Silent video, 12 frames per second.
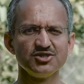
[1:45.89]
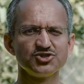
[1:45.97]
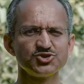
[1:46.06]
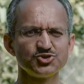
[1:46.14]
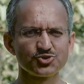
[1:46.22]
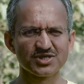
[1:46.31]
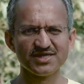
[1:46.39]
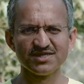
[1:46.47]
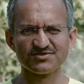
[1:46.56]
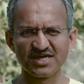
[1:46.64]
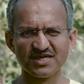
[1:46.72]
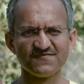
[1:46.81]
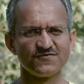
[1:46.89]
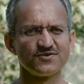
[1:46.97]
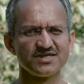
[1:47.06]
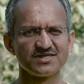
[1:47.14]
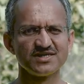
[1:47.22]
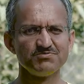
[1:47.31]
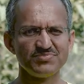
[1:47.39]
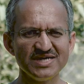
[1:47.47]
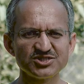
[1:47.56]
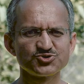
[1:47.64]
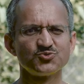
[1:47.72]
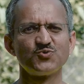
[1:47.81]
and you're totally ready for it.
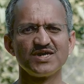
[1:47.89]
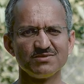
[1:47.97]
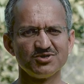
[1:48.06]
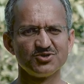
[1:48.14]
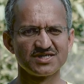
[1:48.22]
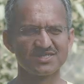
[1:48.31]
Please don't worry about